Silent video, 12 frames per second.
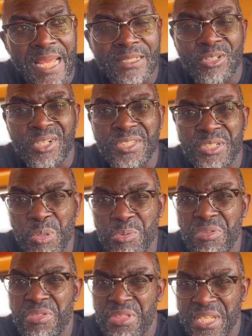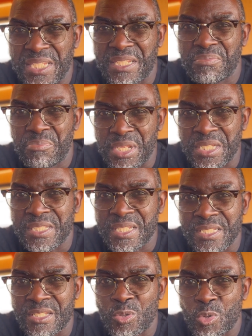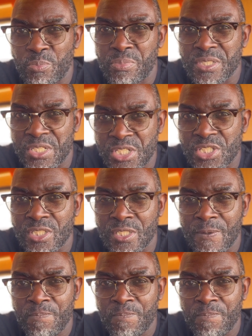I don't think this is a good position